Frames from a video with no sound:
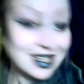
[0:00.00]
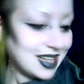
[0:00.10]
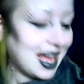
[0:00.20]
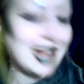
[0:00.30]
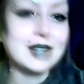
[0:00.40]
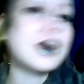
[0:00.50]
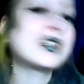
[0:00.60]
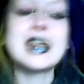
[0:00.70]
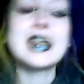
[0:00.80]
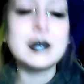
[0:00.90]
And
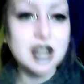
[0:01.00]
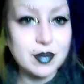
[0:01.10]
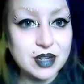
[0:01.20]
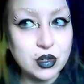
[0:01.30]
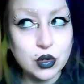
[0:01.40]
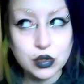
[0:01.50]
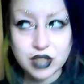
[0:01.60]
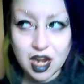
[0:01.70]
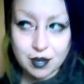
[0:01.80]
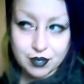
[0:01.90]
basically it was a company called
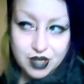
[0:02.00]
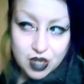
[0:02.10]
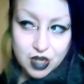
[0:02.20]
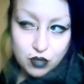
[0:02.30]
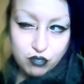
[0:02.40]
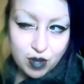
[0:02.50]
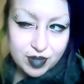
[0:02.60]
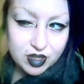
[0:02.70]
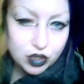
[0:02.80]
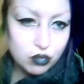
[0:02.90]

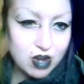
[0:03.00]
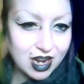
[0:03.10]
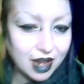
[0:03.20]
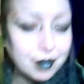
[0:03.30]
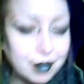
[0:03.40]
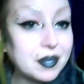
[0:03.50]
Rubber Gorilla,